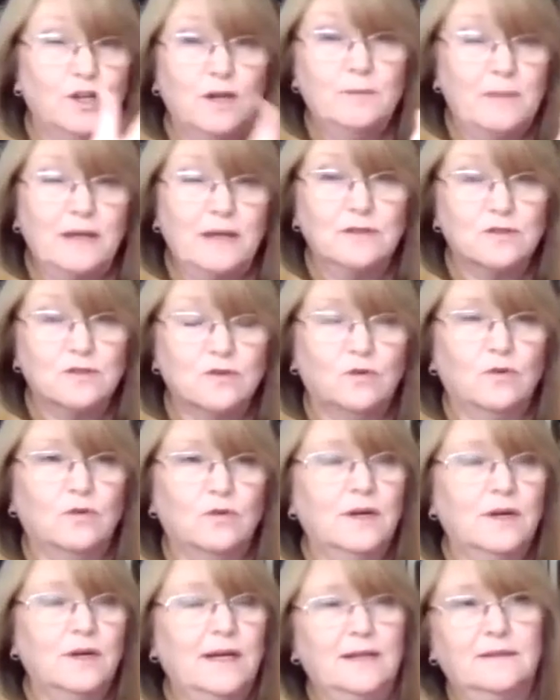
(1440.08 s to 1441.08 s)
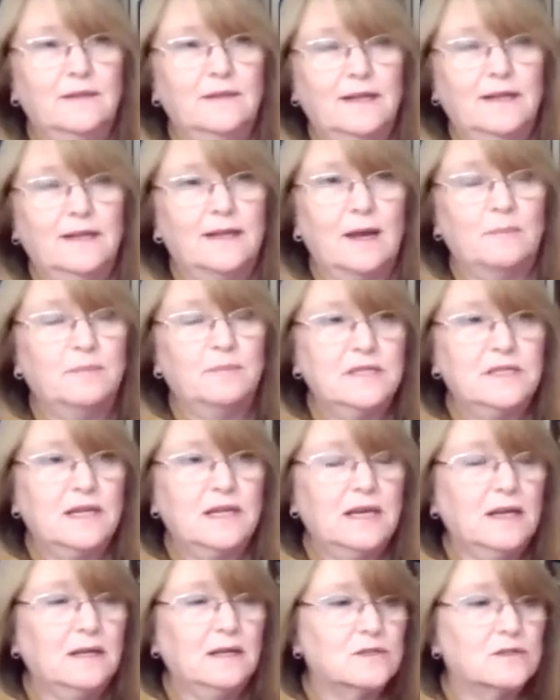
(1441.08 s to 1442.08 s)
mentor in in that
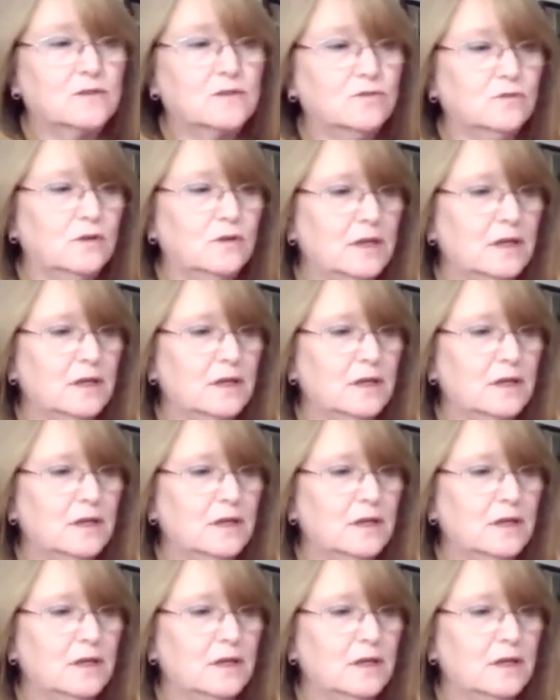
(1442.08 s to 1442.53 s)
particular school,